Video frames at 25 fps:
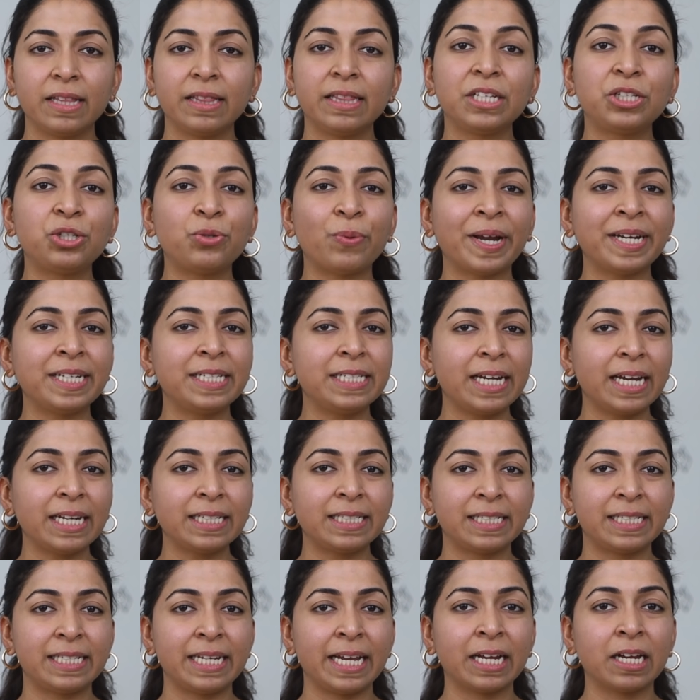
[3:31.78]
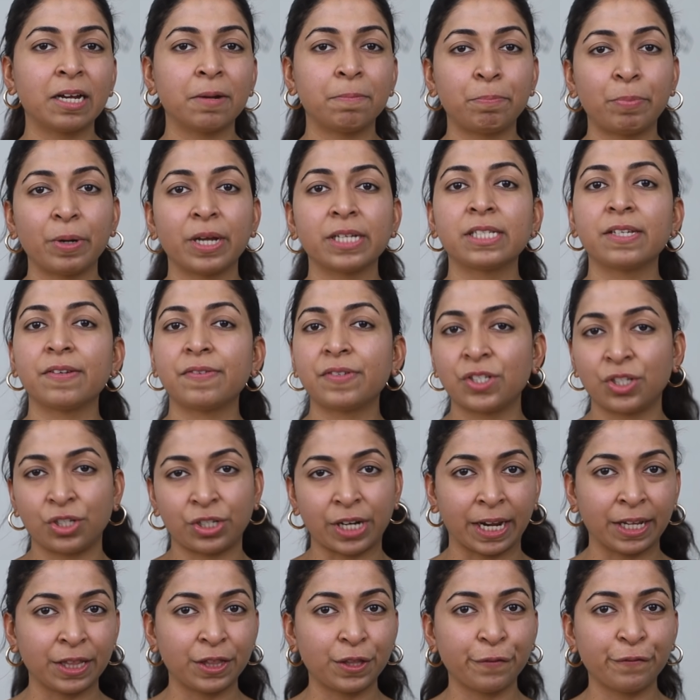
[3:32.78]
The 28 day compressive
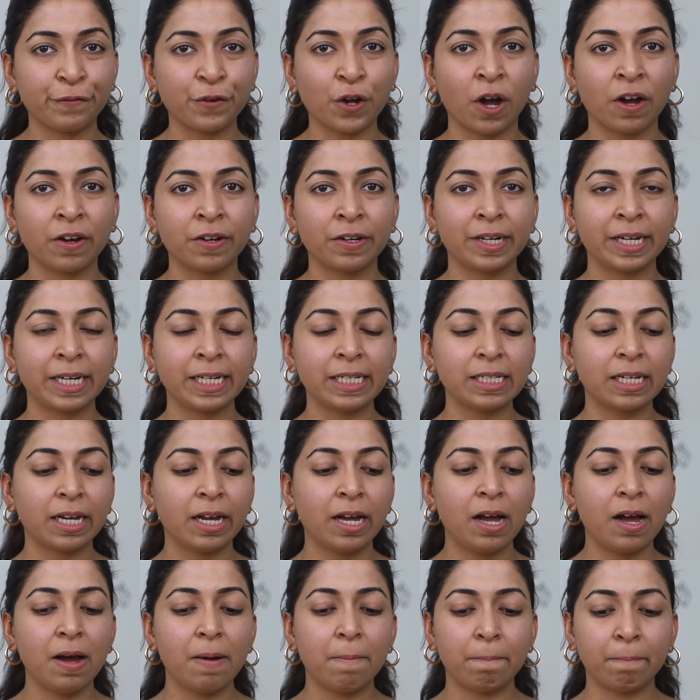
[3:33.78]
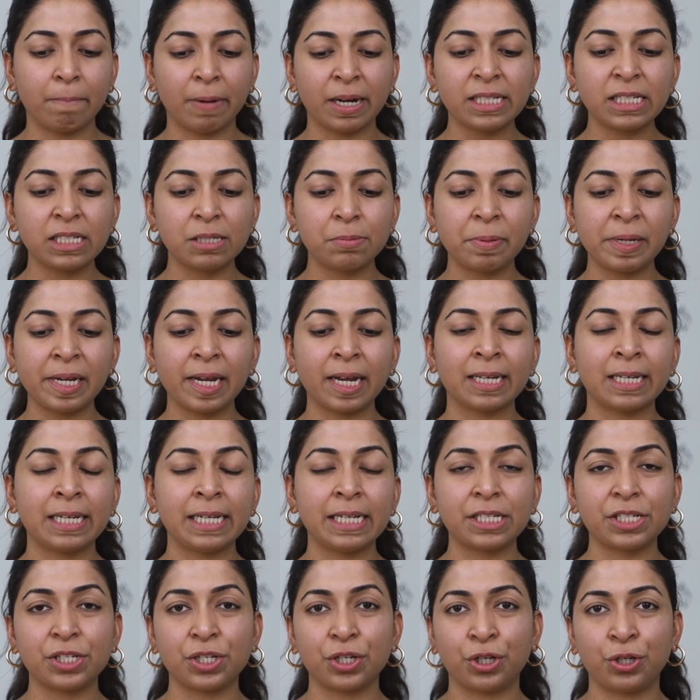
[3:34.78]
strength of concrete must be at
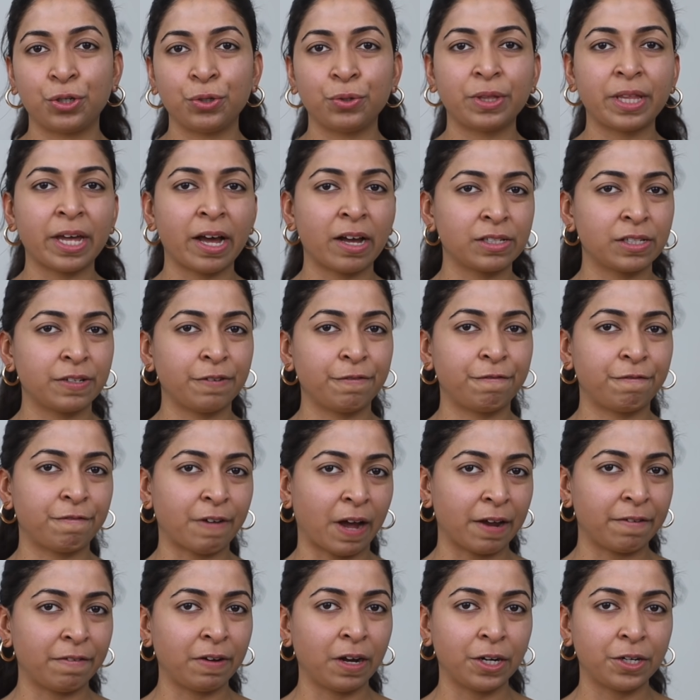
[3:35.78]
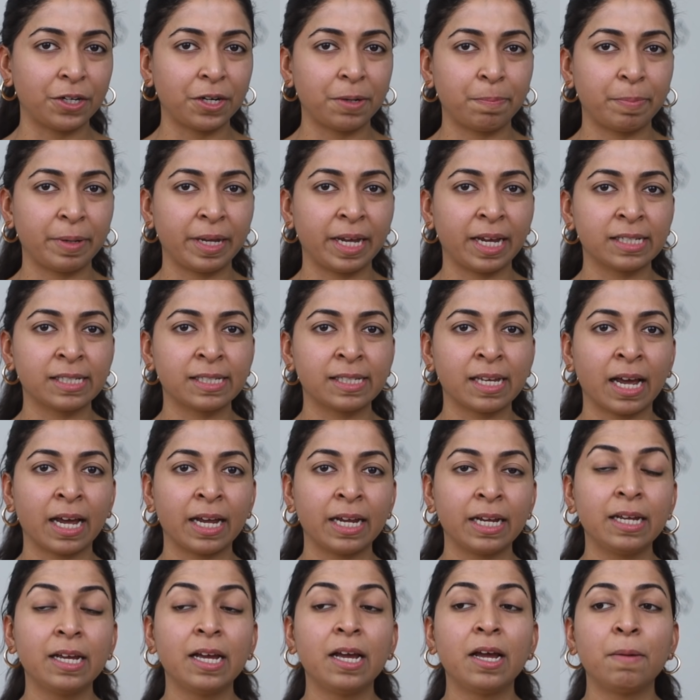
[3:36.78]
least 2500
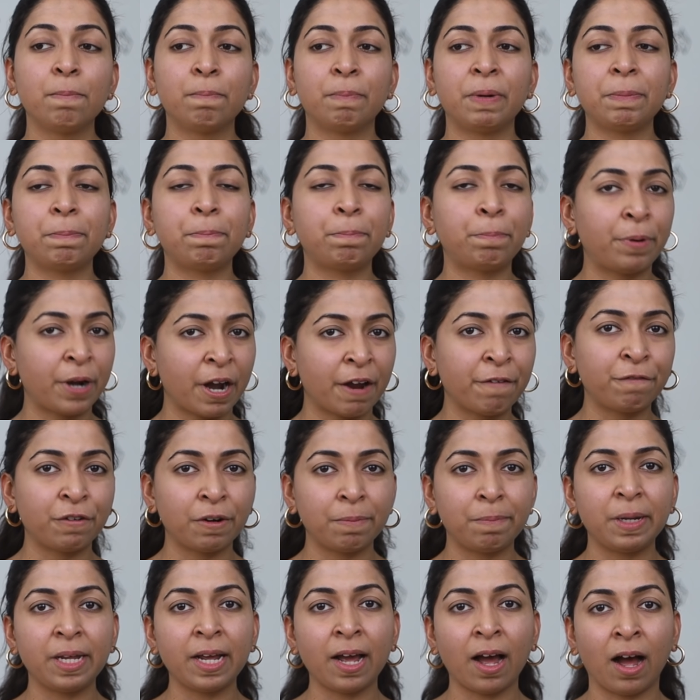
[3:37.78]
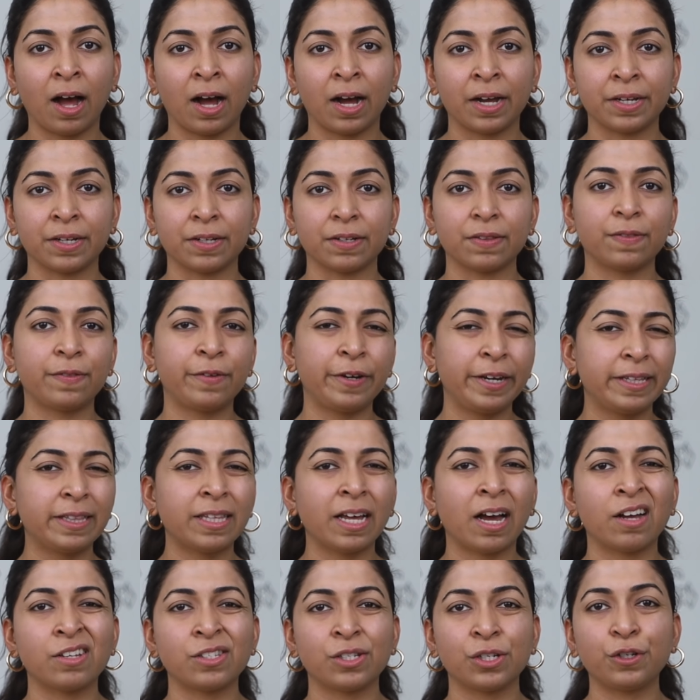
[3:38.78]
psi, but preferably higher,
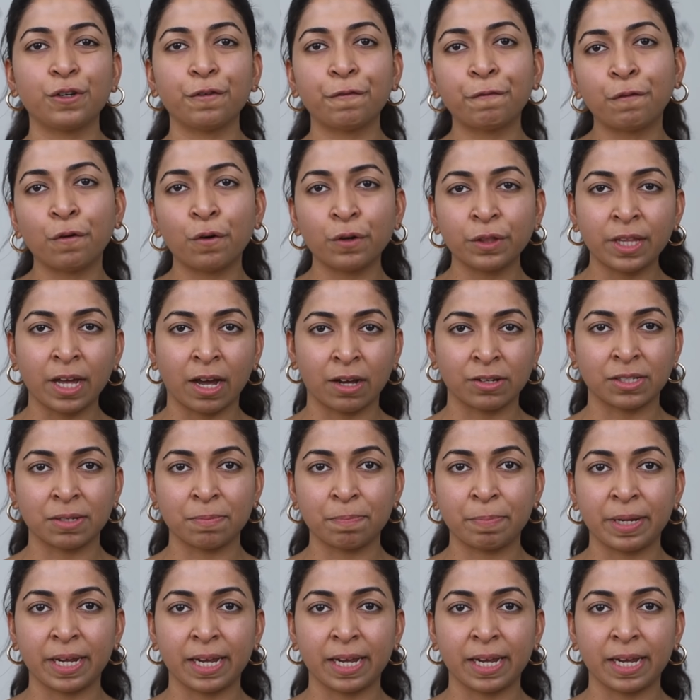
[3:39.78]
3000 to 4000